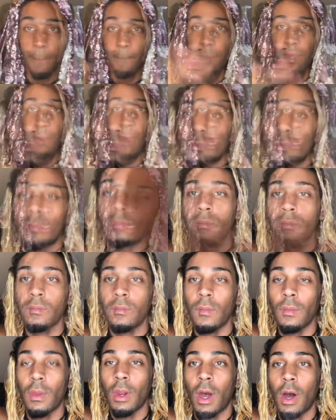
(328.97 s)
be back.
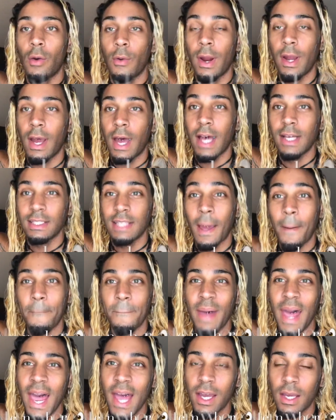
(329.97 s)
All right, guys, I'm
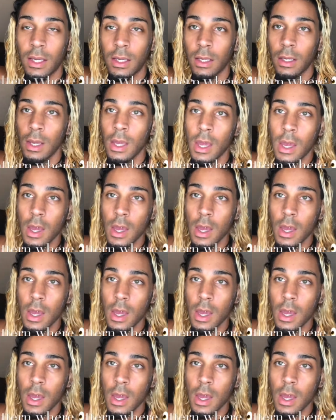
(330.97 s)
back.